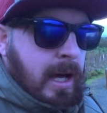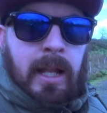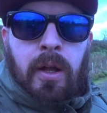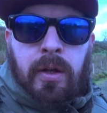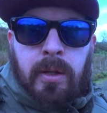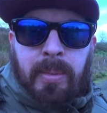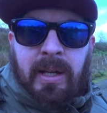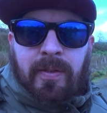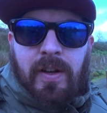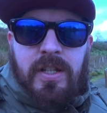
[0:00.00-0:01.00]
A lot of the
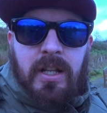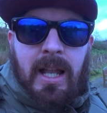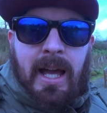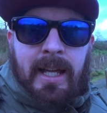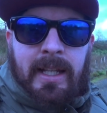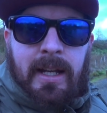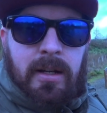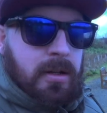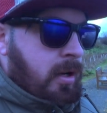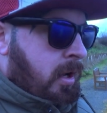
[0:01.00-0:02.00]
big fish will lie in
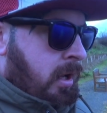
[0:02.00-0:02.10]
here,